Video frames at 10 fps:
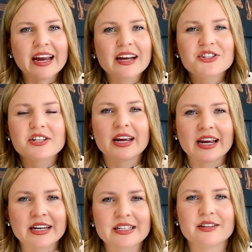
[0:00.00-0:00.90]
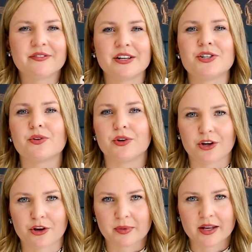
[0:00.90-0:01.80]
each individual
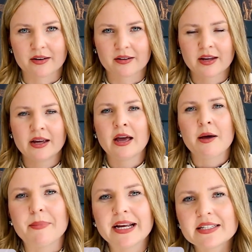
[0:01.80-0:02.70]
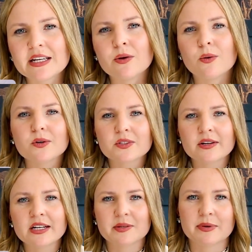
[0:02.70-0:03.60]
human means that you also
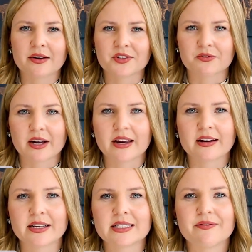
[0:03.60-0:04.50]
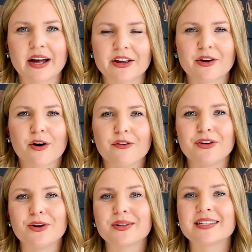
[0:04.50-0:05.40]
need to be able to recognize the value of
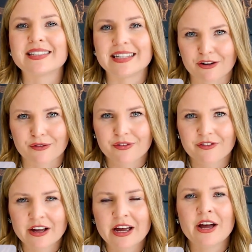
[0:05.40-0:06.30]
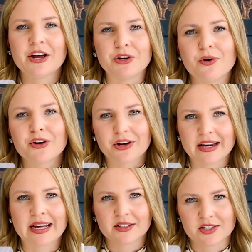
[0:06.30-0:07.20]
yourself, your
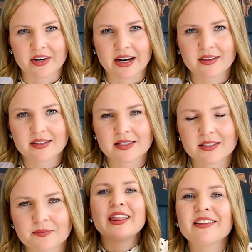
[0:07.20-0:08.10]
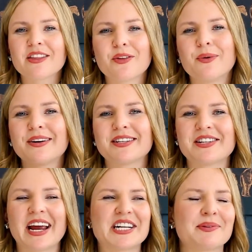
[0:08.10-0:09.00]
unique strengths. We think that the world is
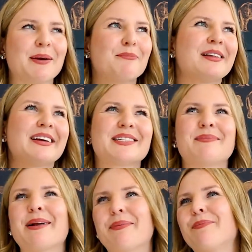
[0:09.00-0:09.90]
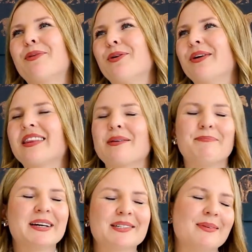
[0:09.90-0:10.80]
changed by brilliant, smart people who get the
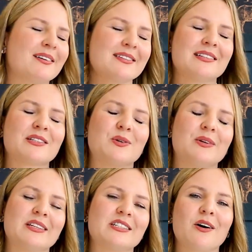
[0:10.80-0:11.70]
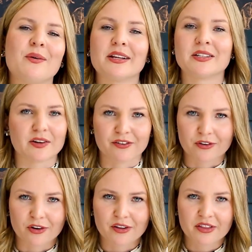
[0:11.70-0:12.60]
best marks in school and so on and so
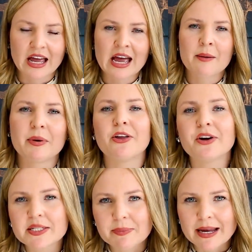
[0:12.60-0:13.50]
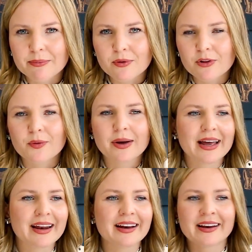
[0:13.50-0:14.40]
forth. But those people who are
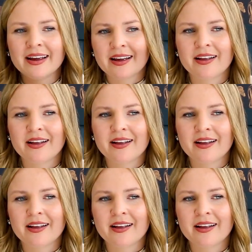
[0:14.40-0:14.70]
getting